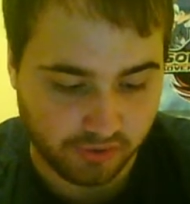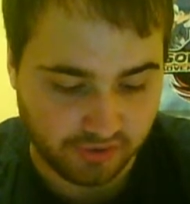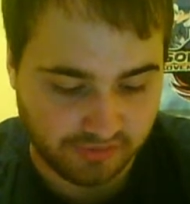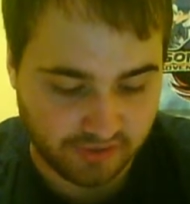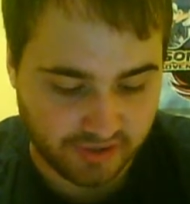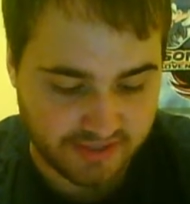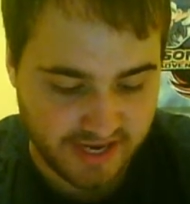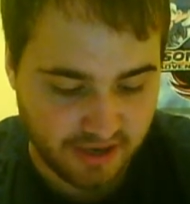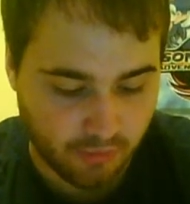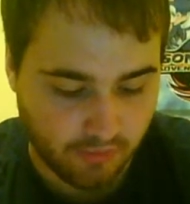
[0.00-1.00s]
That's really all
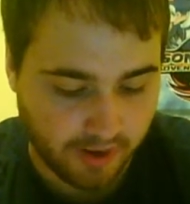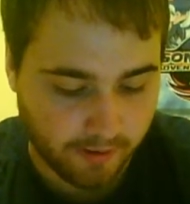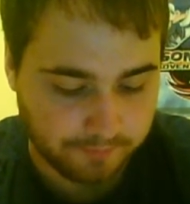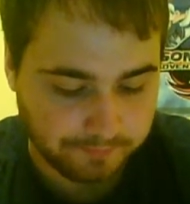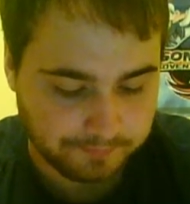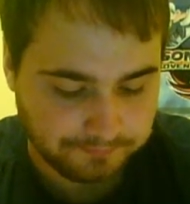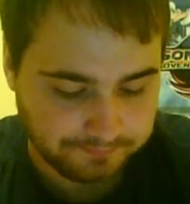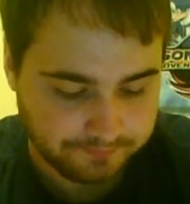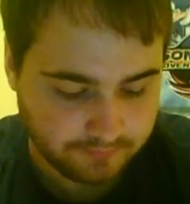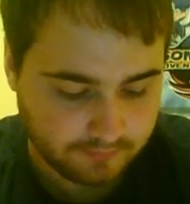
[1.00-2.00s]
you can do, just
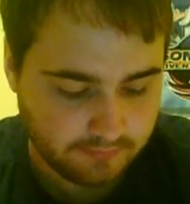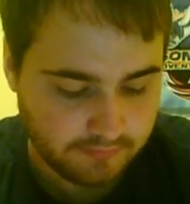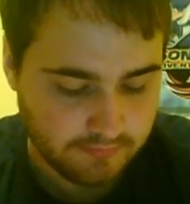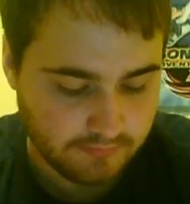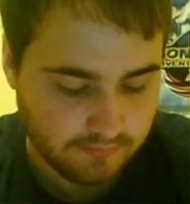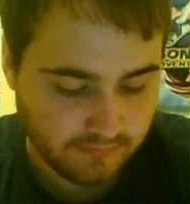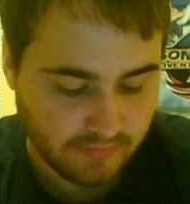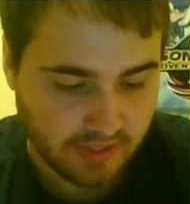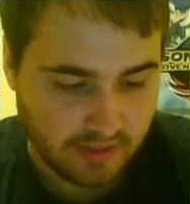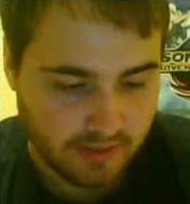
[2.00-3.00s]
grind, and
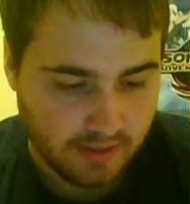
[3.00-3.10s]
grind.